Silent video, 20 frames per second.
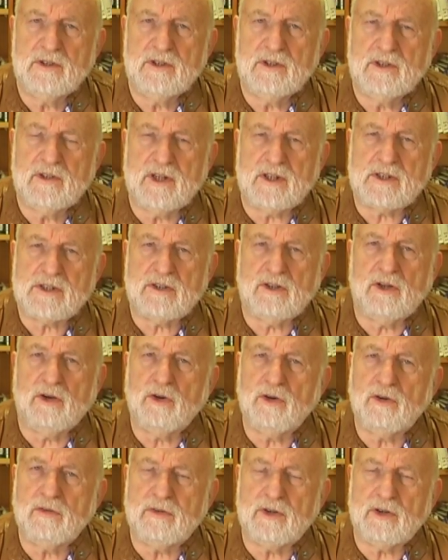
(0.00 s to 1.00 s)
That's
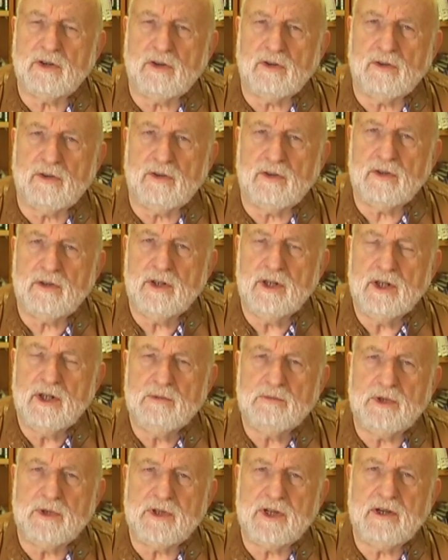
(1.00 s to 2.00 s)
long forgotten.
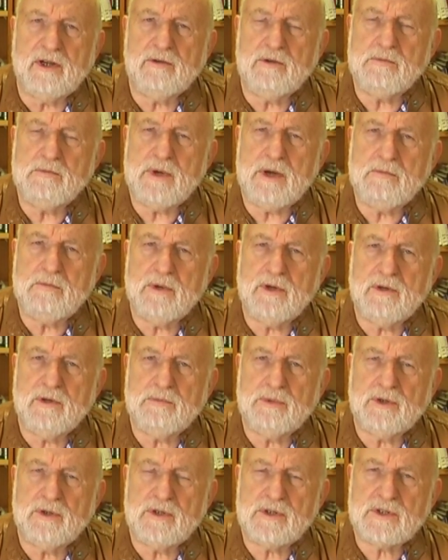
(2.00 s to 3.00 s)
but they remember the
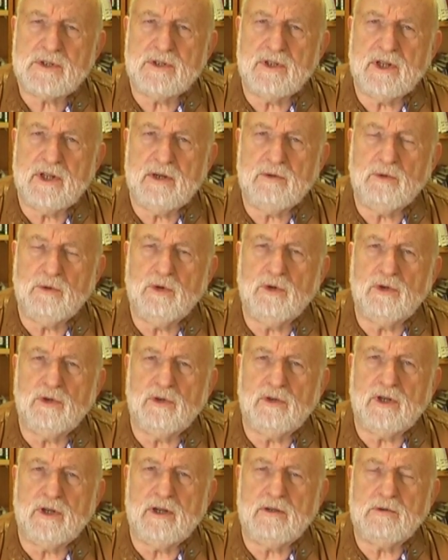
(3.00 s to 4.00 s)
person they were.
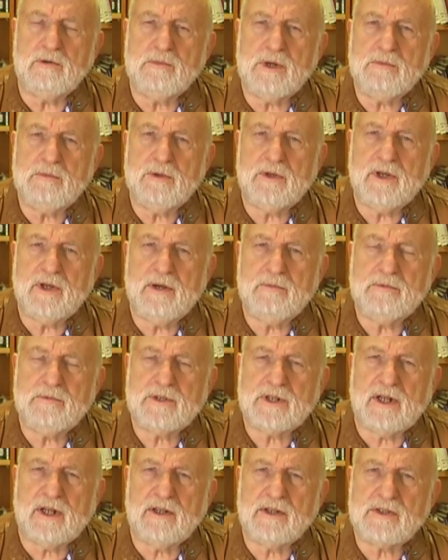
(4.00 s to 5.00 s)
They remember their
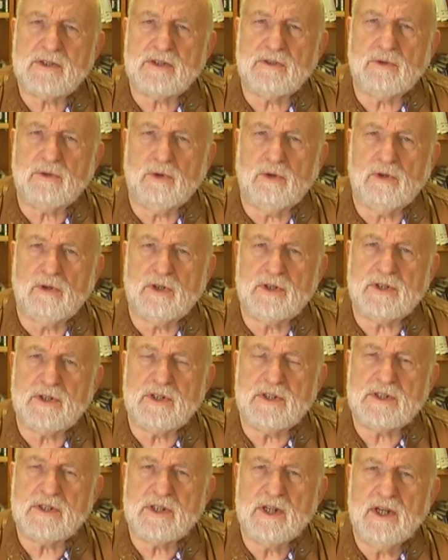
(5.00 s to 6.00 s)
talents and
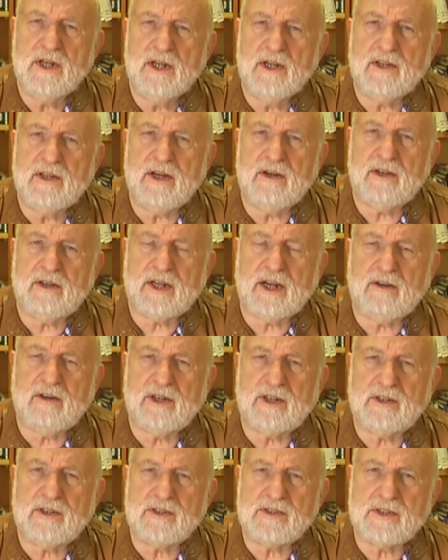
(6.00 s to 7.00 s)
qualities, their
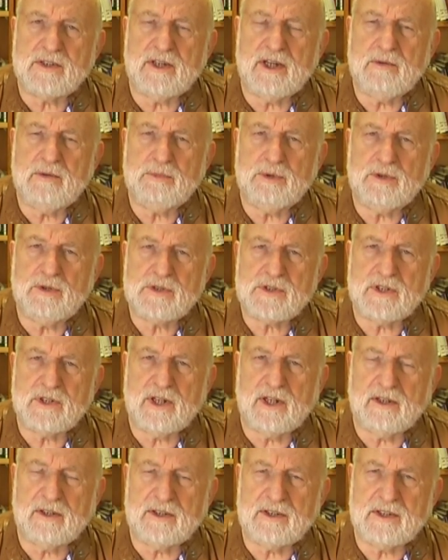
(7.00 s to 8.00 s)
characters and their
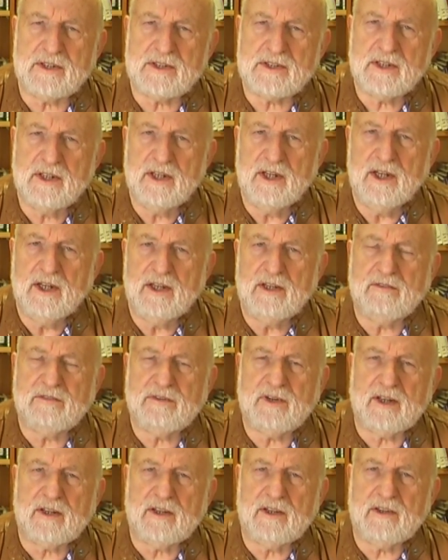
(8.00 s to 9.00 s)
personalities, the
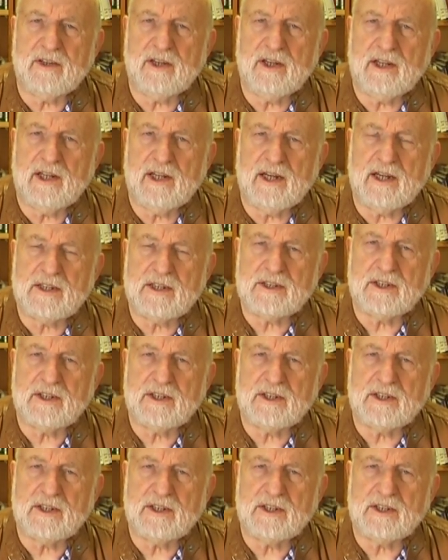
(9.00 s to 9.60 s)
fact that they liked